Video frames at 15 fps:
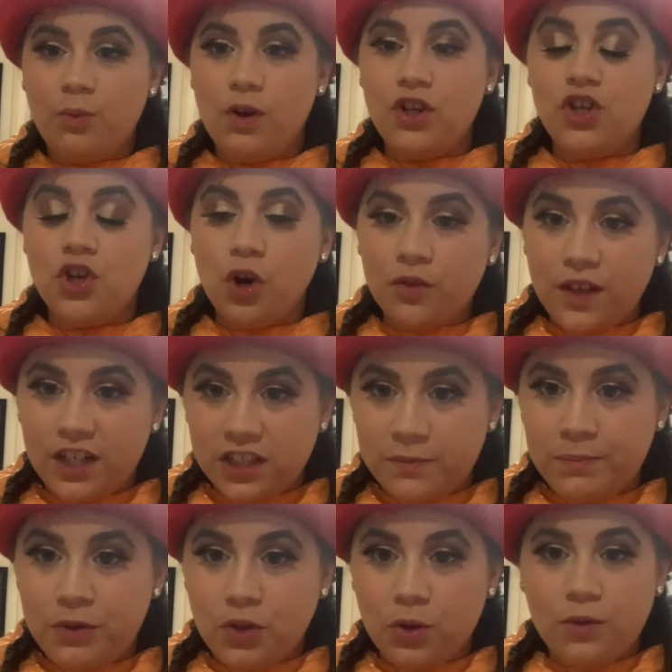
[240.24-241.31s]
when you know that it's
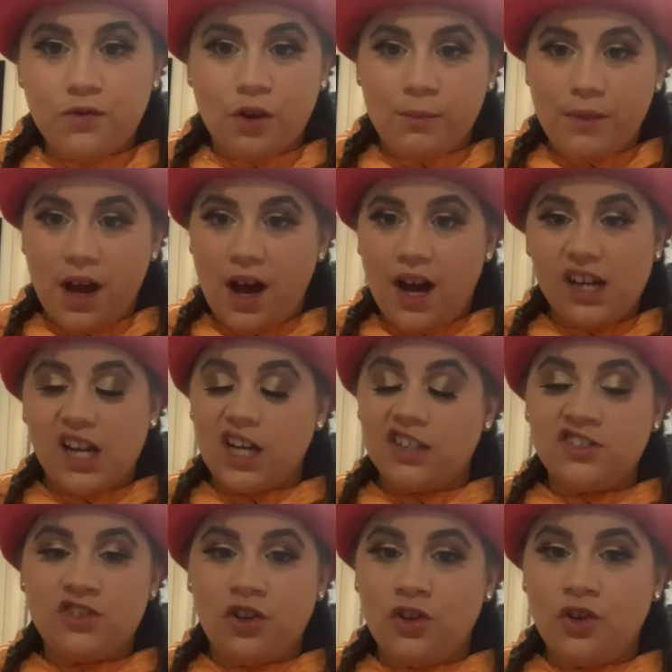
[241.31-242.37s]
pure from the heart, like
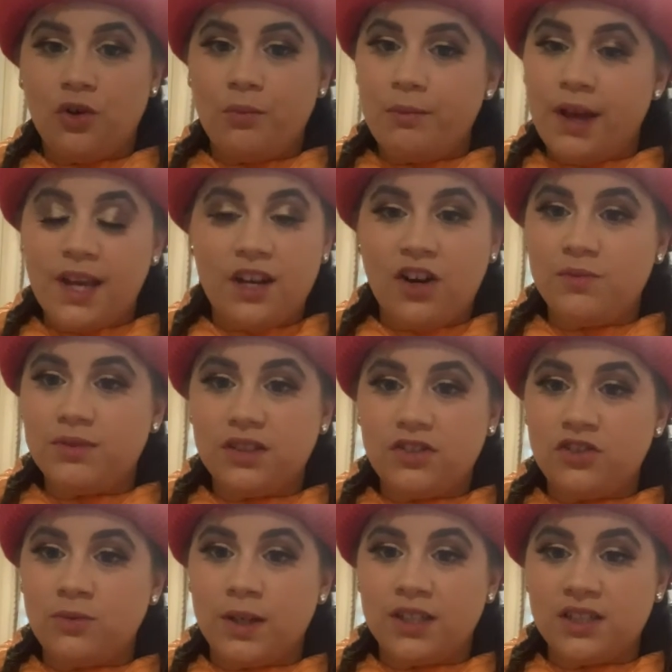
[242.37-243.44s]
it's not not made up
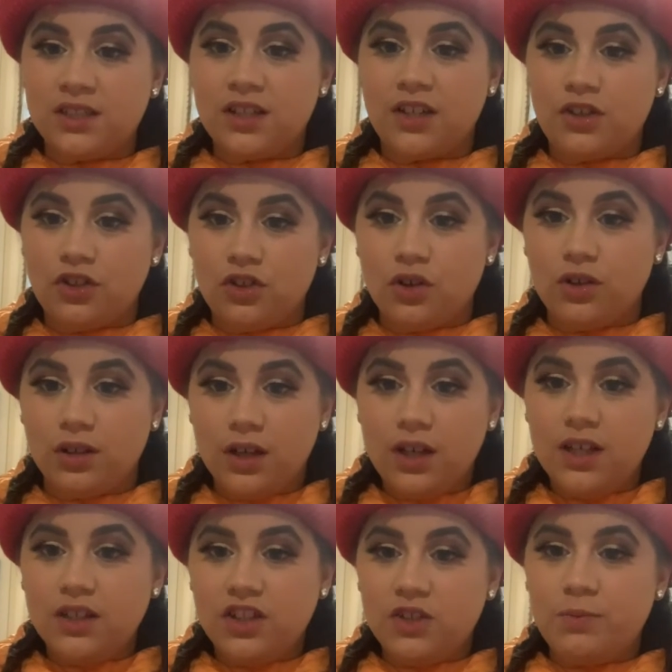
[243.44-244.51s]
situations, like you know
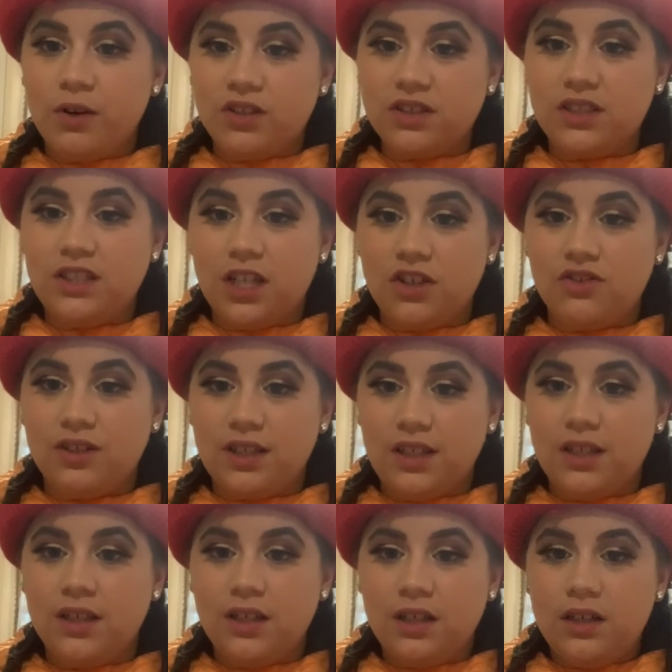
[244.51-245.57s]
this person
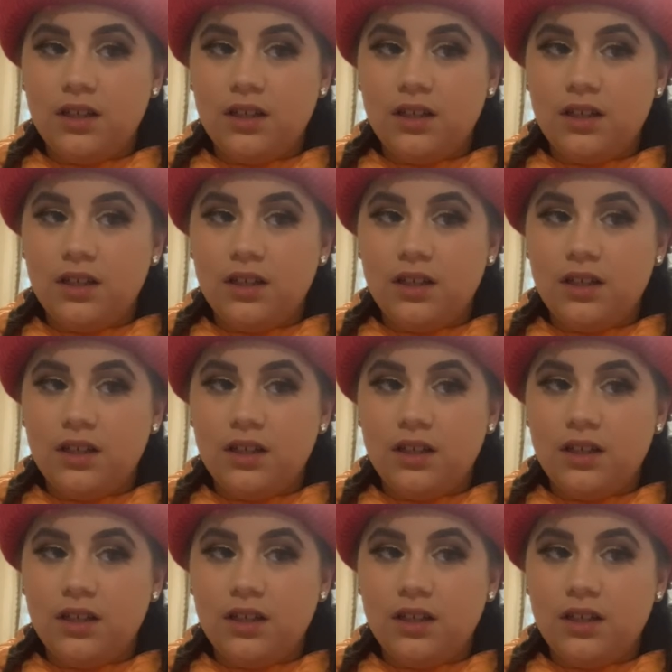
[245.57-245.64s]
generally,